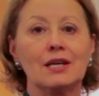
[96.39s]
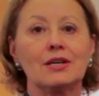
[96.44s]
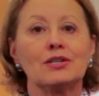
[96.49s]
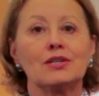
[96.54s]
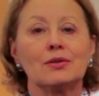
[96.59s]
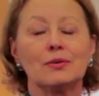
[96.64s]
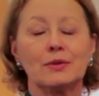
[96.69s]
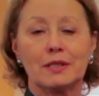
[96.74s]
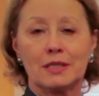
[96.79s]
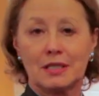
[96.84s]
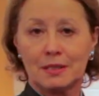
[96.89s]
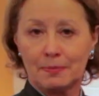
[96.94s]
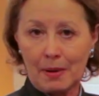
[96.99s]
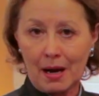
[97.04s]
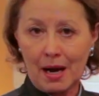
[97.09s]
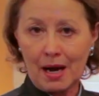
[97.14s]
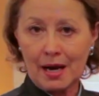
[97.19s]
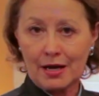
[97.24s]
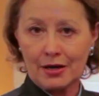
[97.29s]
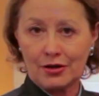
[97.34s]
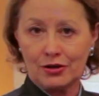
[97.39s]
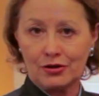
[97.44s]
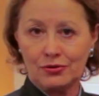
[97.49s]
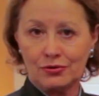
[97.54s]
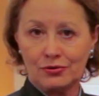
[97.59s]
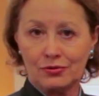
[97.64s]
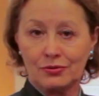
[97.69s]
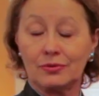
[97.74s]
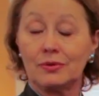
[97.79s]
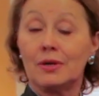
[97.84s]
to inspire
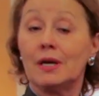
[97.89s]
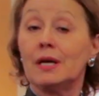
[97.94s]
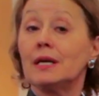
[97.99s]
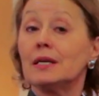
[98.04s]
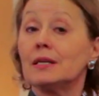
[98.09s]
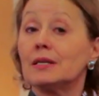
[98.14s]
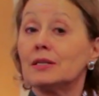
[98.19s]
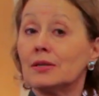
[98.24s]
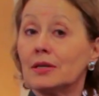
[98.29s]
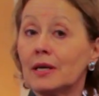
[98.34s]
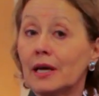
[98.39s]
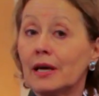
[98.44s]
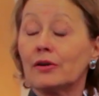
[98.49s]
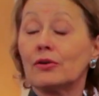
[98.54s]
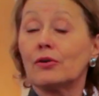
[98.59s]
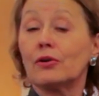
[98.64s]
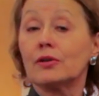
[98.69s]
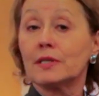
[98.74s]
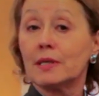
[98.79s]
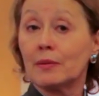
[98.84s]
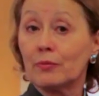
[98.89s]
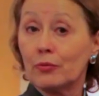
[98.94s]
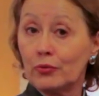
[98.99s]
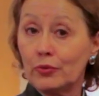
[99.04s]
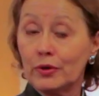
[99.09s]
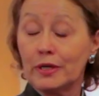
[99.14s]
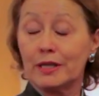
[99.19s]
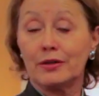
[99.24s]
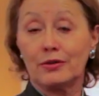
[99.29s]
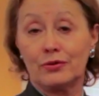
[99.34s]
you to get some
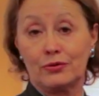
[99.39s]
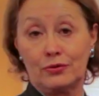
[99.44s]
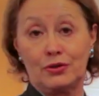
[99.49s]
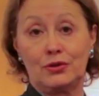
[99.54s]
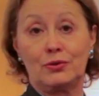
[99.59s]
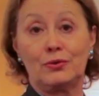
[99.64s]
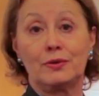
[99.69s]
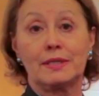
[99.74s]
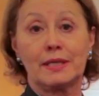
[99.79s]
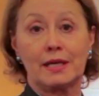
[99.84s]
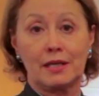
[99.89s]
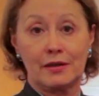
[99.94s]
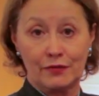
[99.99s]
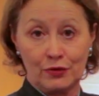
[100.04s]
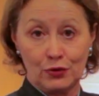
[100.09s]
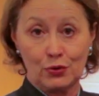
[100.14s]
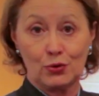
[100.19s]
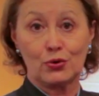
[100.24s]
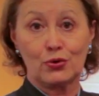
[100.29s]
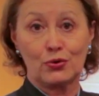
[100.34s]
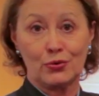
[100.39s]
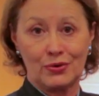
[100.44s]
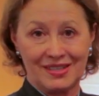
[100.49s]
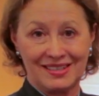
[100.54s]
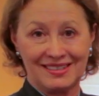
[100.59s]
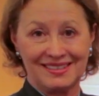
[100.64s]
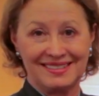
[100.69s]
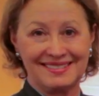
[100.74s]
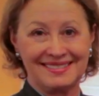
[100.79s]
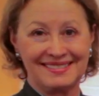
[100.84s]
really good use out of your
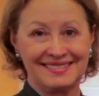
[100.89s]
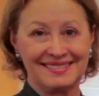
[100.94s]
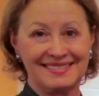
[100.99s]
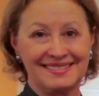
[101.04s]
griddle.